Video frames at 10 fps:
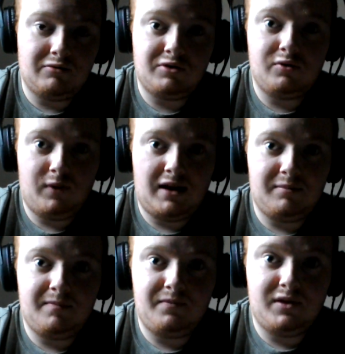do well,
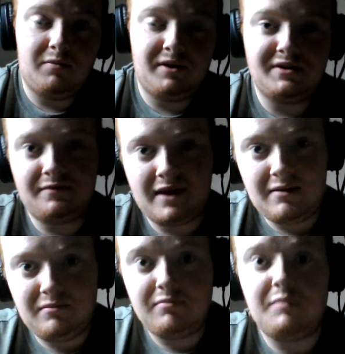not because of
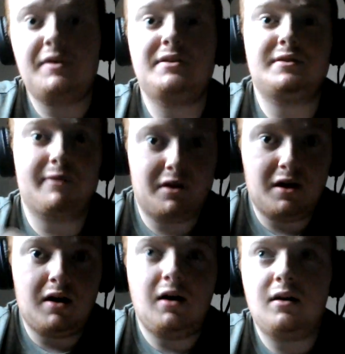them, but because of the
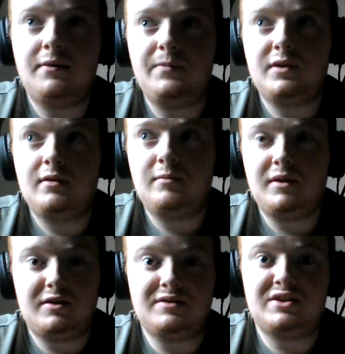car,
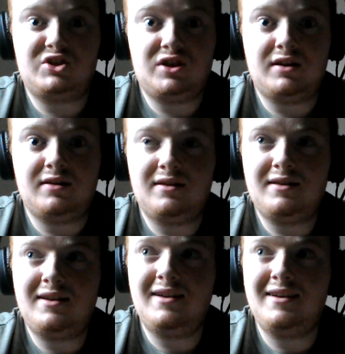because it's shite.
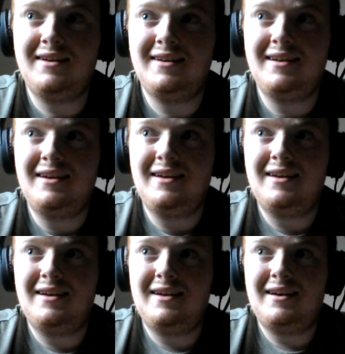
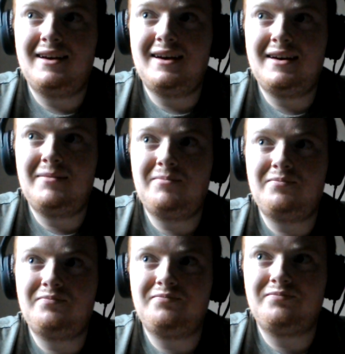
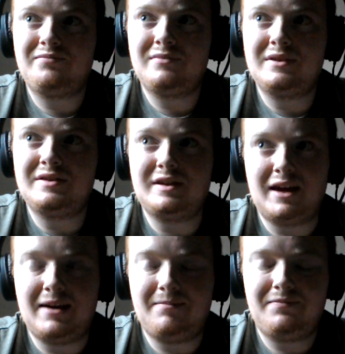So
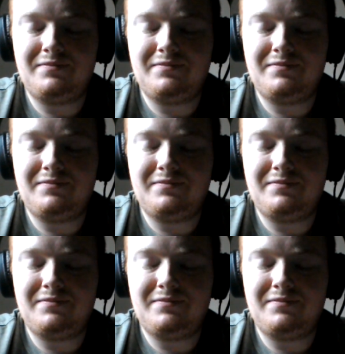yeah.